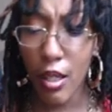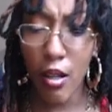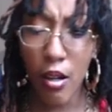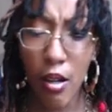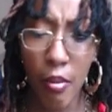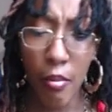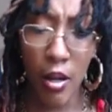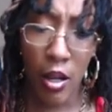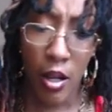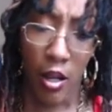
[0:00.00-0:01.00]

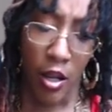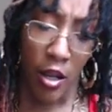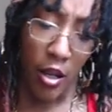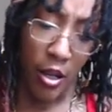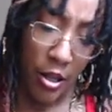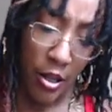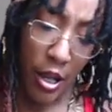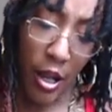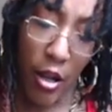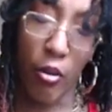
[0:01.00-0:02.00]
Um,
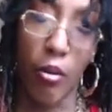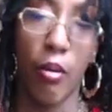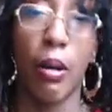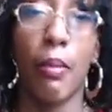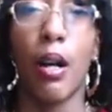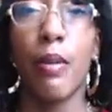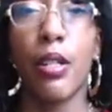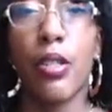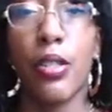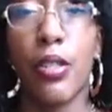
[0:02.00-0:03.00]
now, my mom had
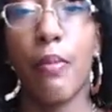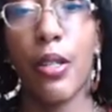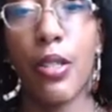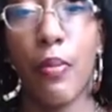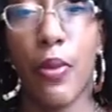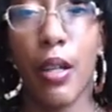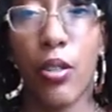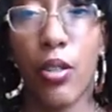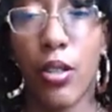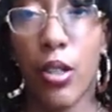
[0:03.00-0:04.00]
just sent me something
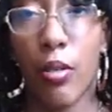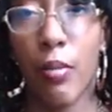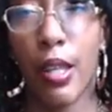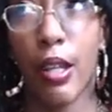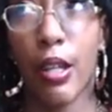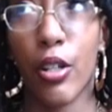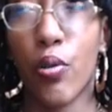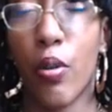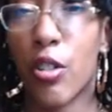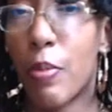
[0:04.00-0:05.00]
telling me that like
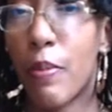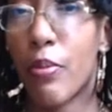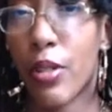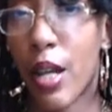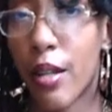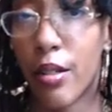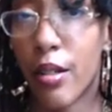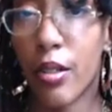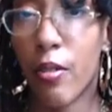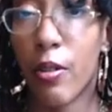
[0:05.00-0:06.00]
200 people died in
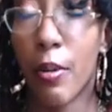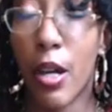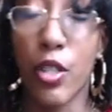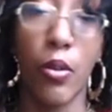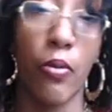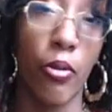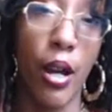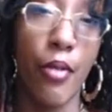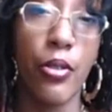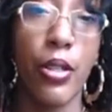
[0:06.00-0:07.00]
Italy over the past 24
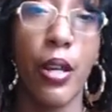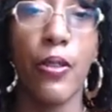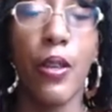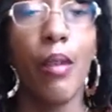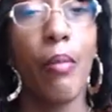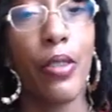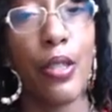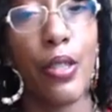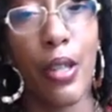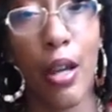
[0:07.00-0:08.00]
hours. Now, the thing about the
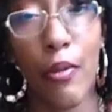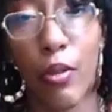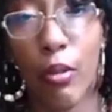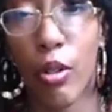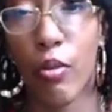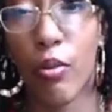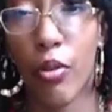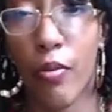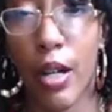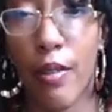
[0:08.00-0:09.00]
deaths from
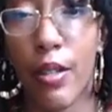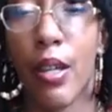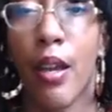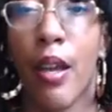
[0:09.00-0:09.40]
coronavirus